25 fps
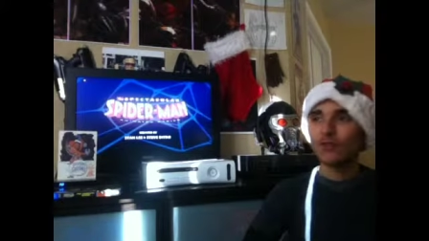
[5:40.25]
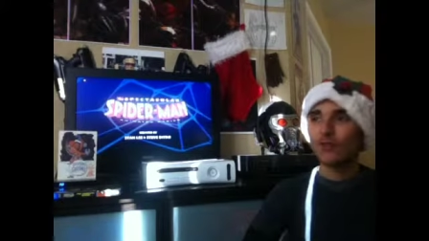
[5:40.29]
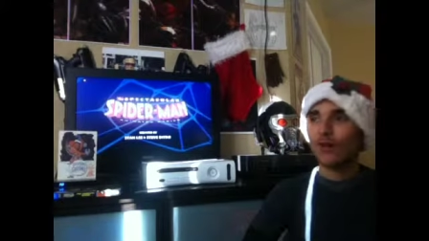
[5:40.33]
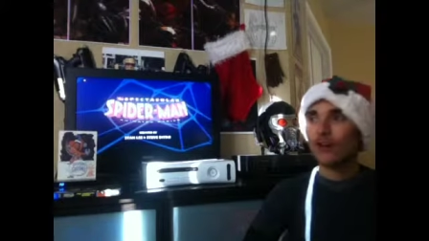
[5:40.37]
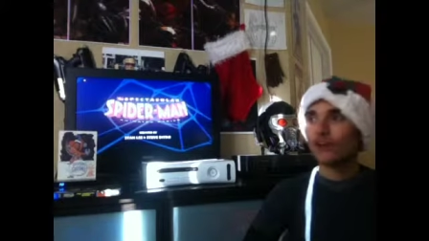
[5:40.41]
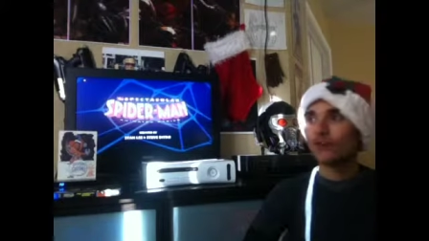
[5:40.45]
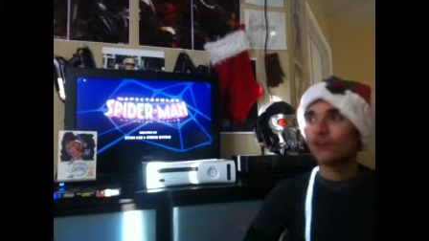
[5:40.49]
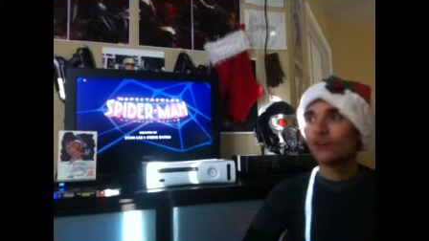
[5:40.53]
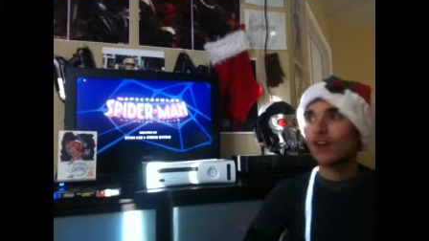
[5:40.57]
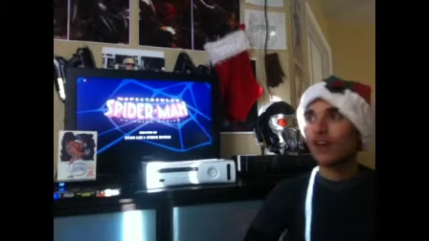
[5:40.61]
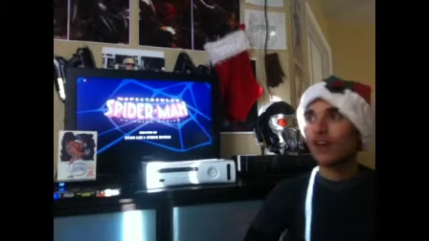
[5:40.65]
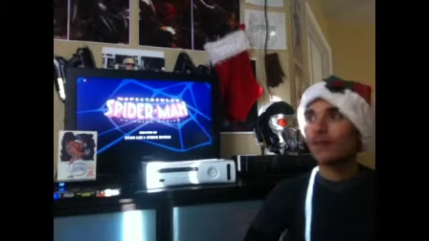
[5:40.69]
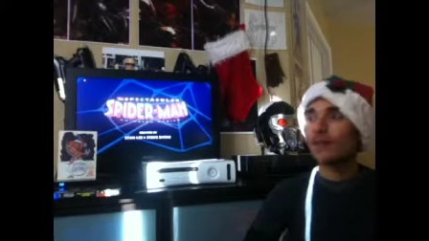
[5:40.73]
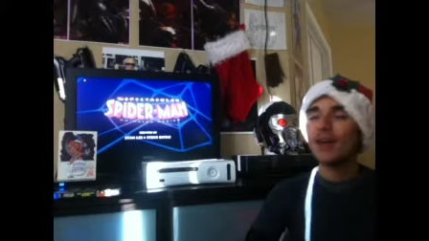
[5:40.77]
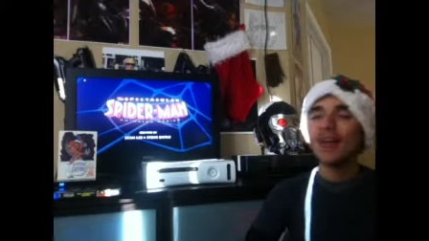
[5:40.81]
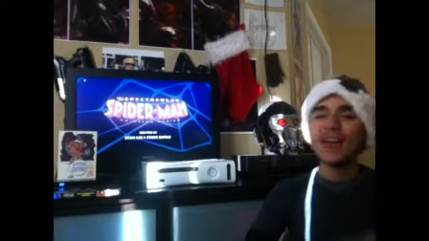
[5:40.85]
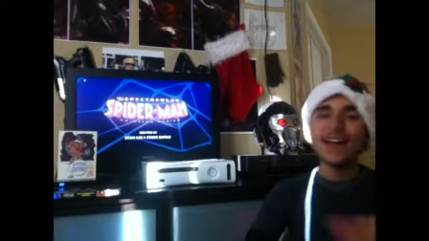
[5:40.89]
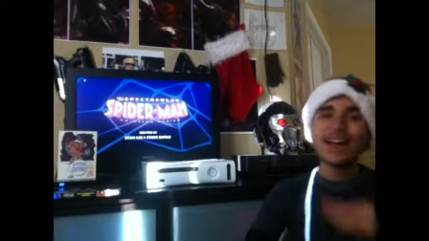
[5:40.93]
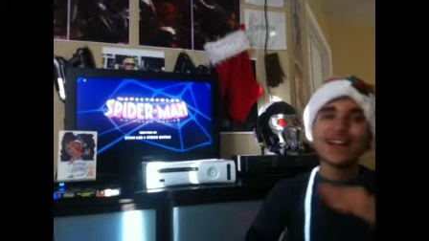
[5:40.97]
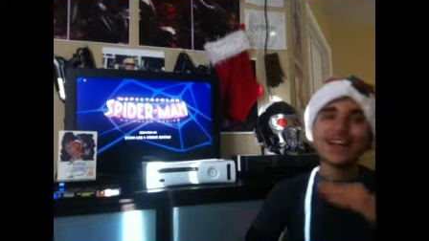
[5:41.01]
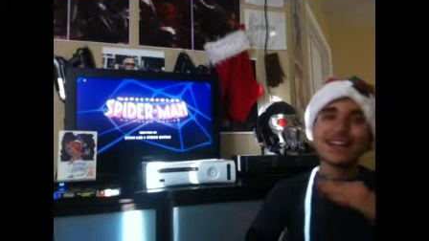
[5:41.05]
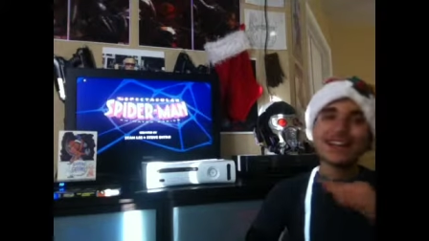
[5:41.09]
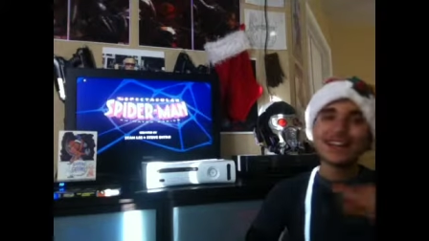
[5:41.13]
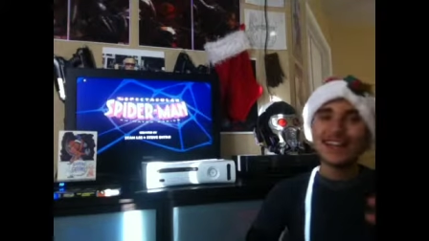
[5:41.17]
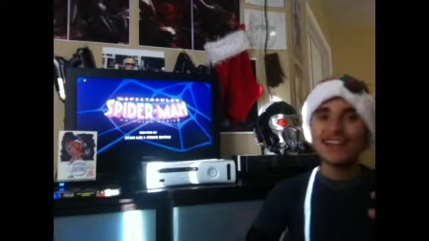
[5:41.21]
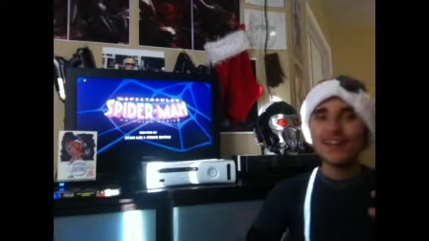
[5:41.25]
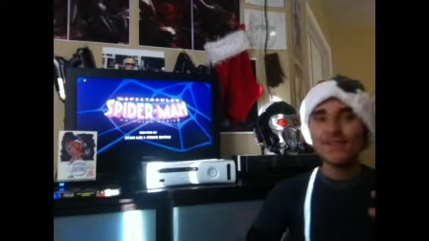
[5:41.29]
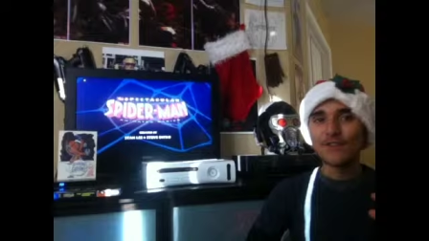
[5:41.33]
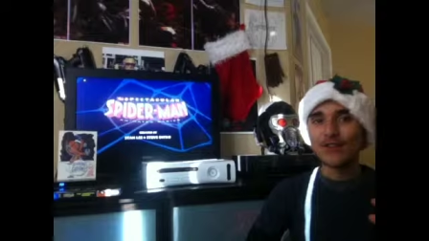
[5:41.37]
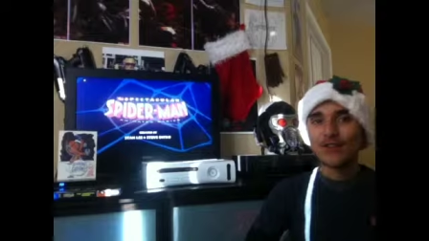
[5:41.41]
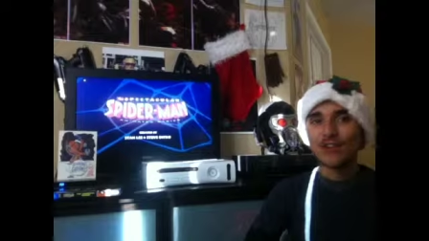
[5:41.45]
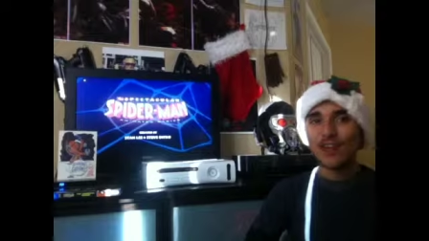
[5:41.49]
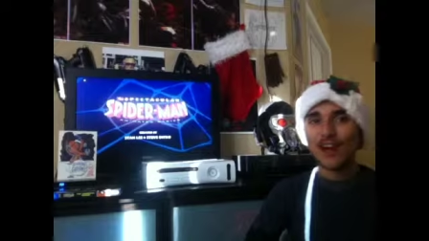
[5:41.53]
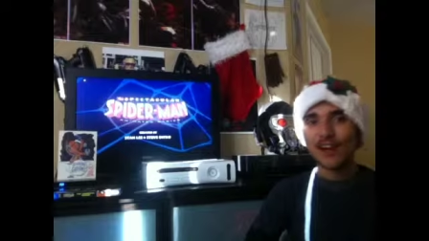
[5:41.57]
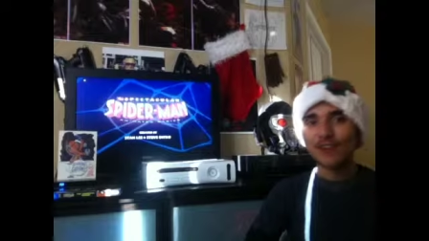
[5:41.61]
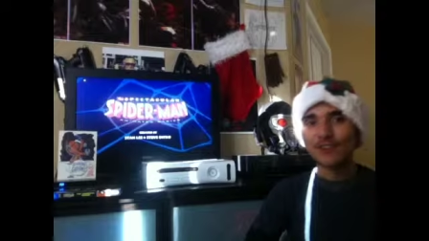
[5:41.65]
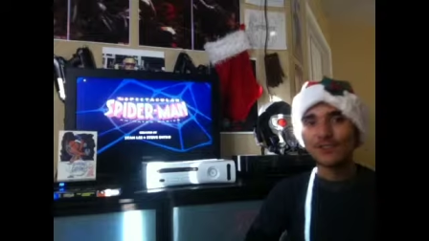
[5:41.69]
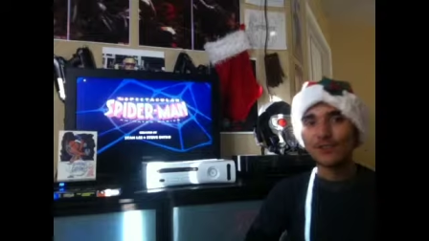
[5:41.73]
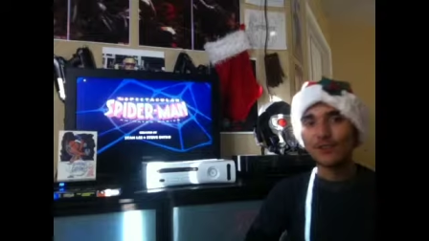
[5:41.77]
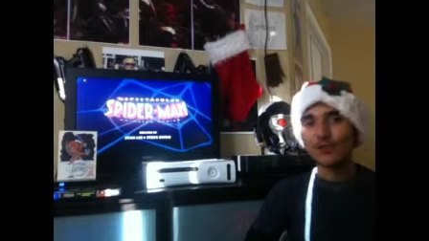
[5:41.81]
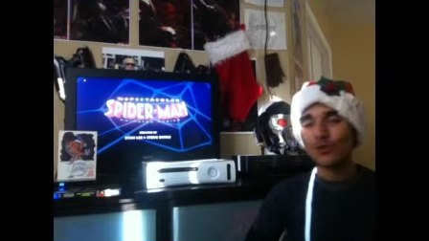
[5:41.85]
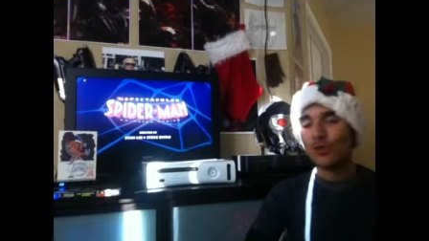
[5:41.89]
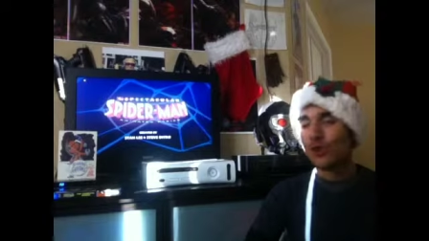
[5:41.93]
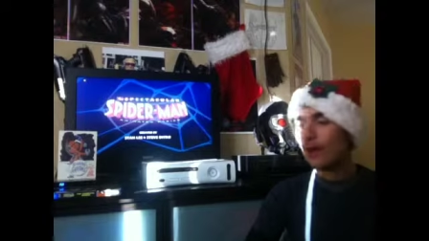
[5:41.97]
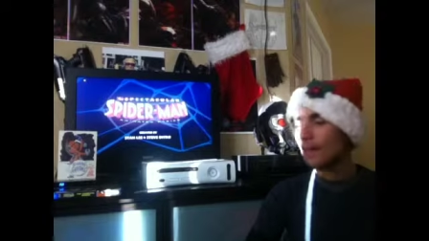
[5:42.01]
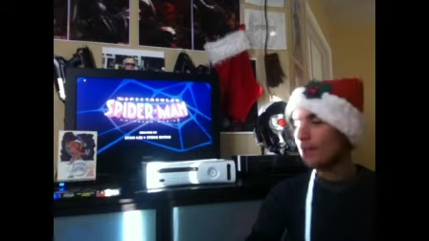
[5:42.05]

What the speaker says: time. Never got to them.